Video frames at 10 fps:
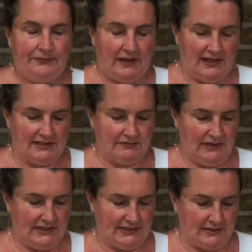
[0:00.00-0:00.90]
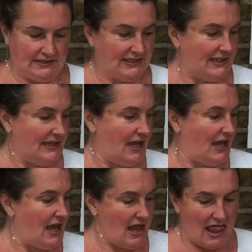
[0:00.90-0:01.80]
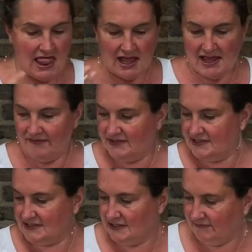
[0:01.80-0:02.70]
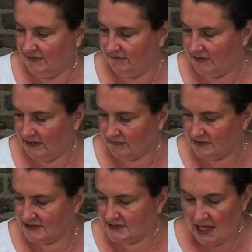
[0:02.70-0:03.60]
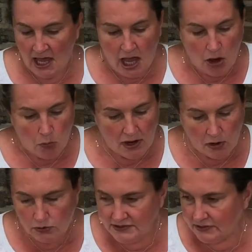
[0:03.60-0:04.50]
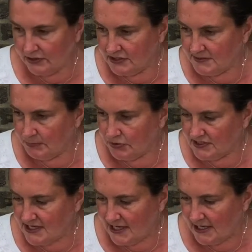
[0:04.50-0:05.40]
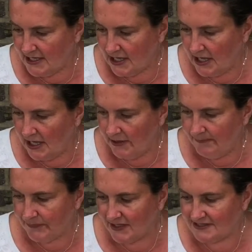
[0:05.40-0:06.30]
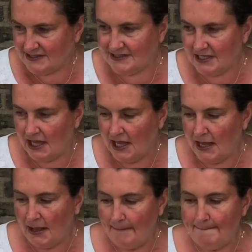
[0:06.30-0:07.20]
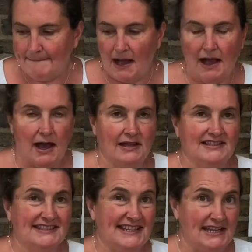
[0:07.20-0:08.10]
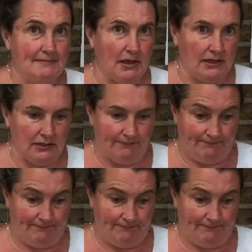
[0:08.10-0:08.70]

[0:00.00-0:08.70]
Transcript: it's really starting to give us this lovely fragrance. We're also going to put in some cinnamon,